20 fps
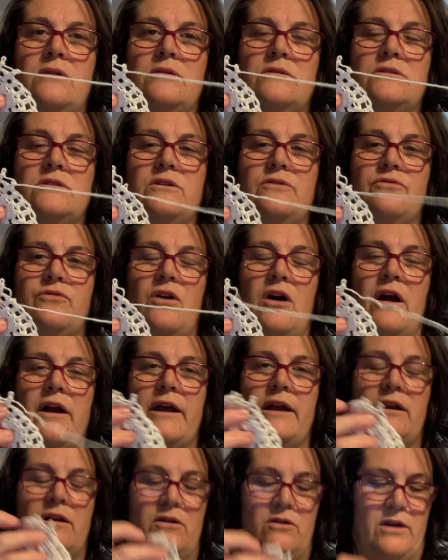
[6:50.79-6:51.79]
to frog
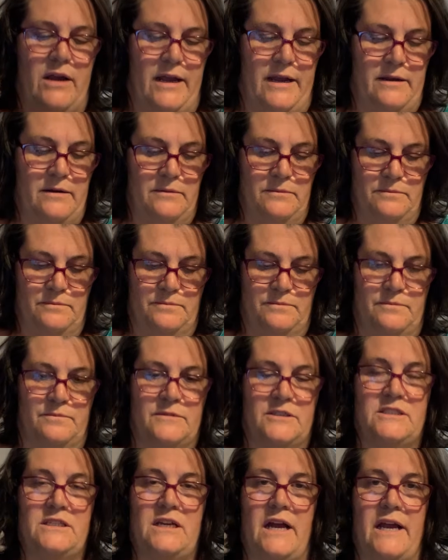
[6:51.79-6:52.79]
it. Okay,
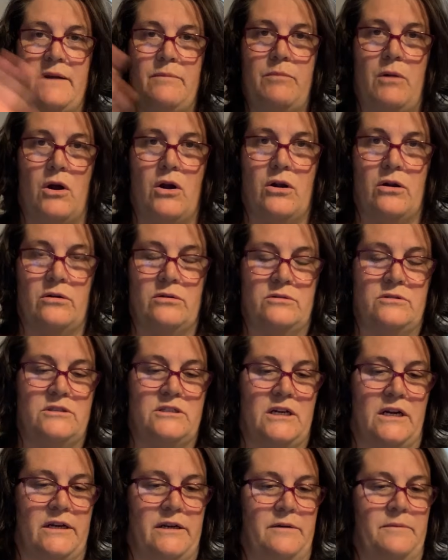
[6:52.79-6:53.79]
sidebar
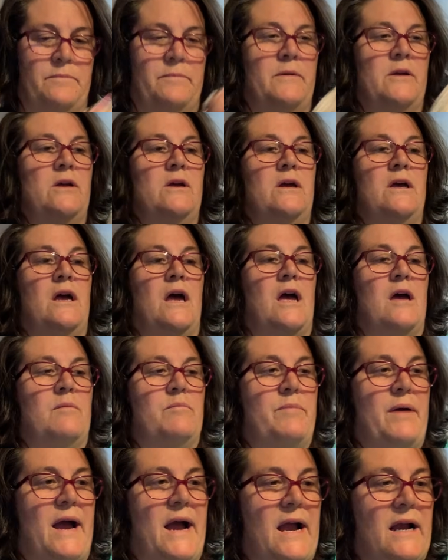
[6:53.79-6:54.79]
done.
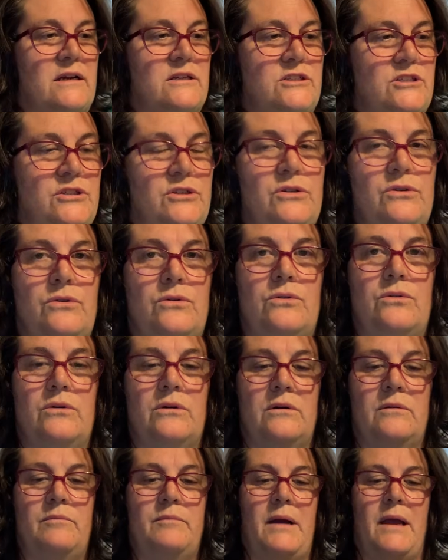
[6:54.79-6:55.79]
Back to
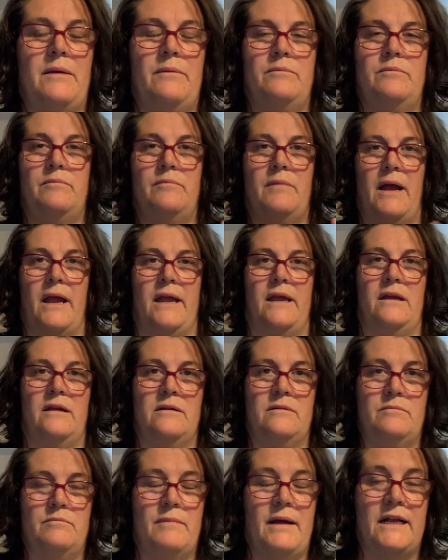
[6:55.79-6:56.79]
my
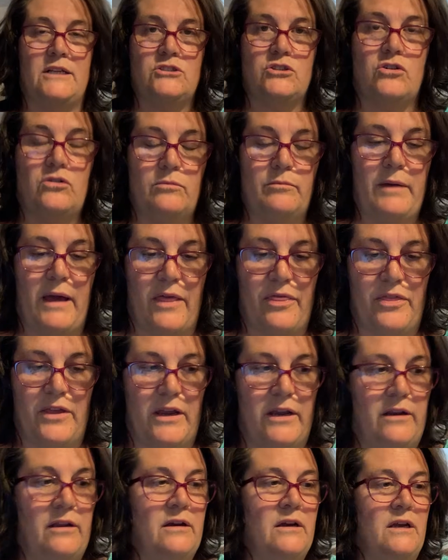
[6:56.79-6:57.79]
magical
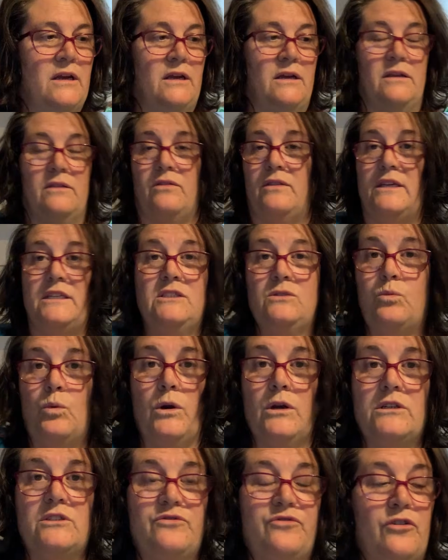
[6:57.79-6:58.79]
method. This
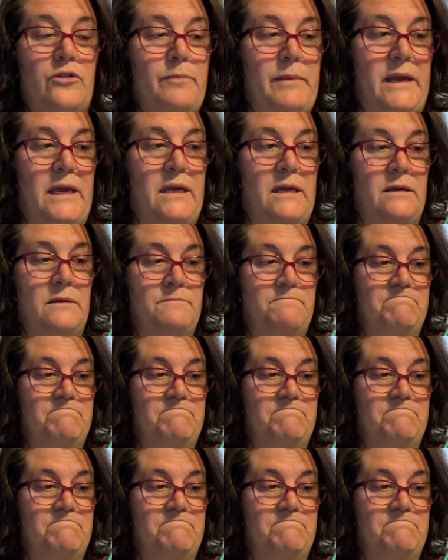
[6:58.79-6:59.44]
works for me